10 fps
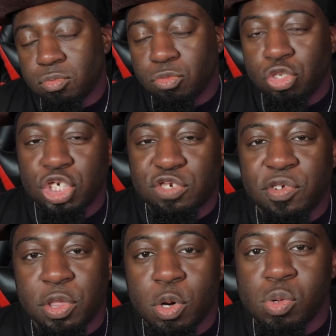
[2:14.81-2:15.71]
just for
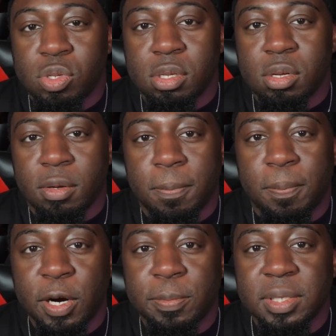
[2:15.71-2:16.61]
those
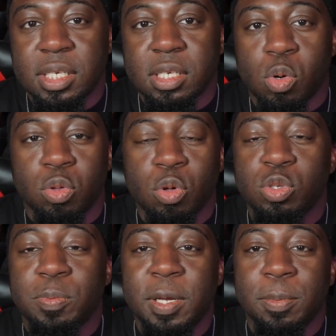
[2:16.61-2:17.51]
purposes, or those
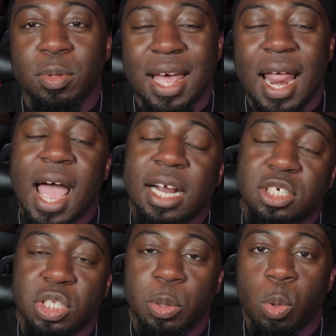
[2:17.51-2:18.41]
people that
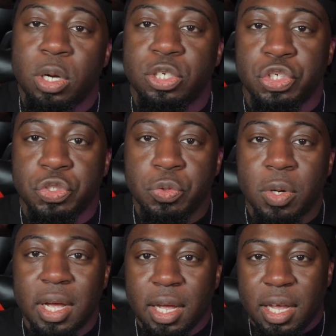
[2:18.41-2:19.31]
actually want to
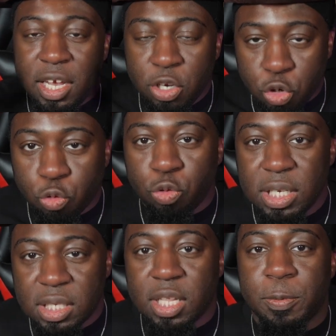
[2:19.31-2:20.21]

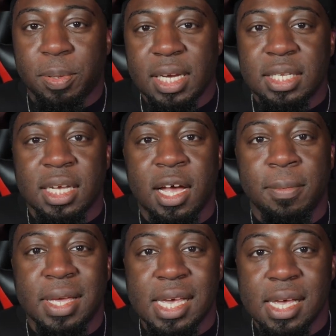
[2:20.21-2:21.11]
increase their playtime
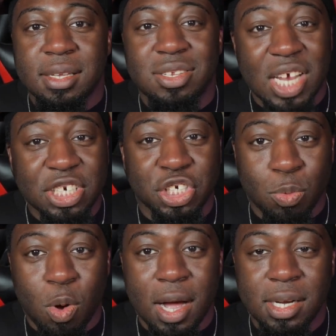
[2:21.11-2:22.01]
session
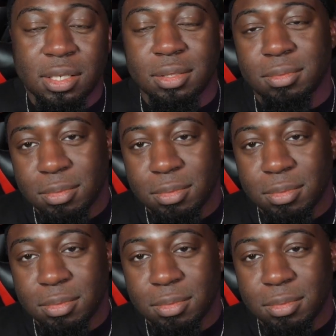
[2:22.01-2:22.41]
wise.